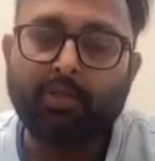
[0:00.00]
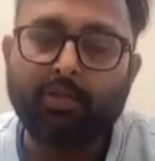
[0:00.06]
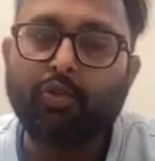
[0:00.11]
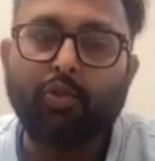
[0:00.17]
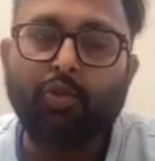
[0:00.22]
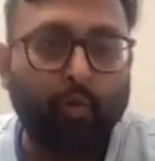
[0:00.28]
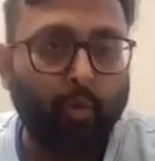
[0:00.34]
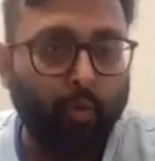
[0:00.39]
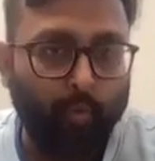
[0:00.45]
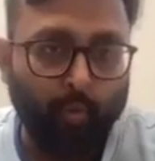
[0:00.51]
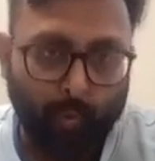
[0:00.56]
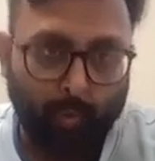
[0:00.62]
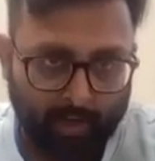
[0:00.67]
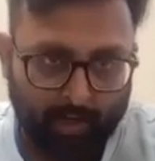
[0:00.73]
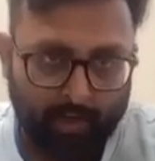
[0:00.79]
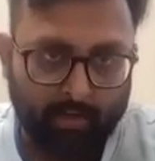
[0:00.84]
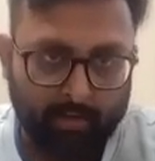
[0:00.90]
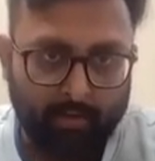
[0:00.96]
is no
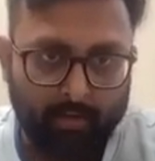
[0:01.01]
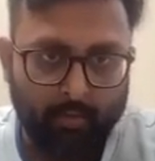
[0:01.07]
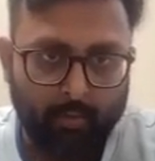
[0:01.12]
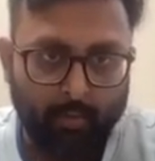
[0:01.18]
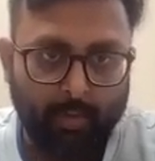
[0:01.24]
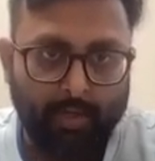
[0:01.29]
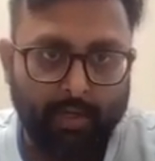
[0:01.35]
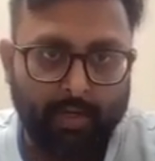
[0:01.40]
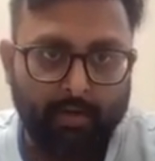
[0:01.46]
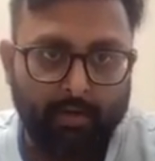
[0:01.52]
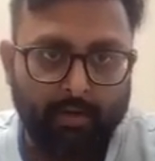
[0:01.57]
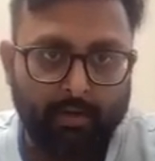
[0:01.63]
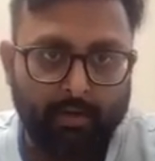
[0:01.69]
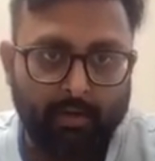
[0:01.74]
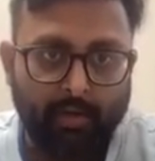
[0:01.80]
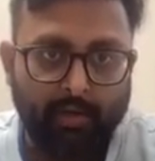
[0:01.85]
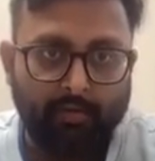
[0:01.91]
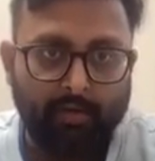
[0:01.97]
way we can
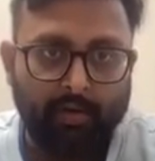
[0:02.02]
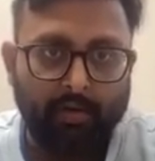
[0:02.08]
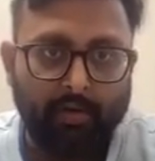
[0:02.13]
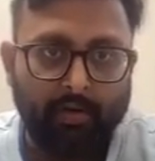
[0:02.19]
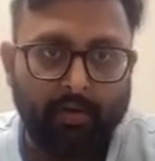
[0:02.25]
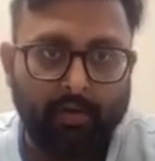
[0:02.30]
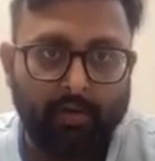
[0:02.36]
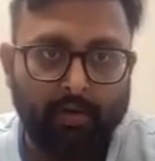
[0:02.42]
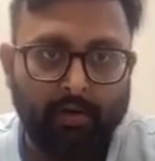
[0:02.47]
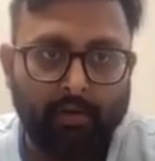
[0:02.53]
even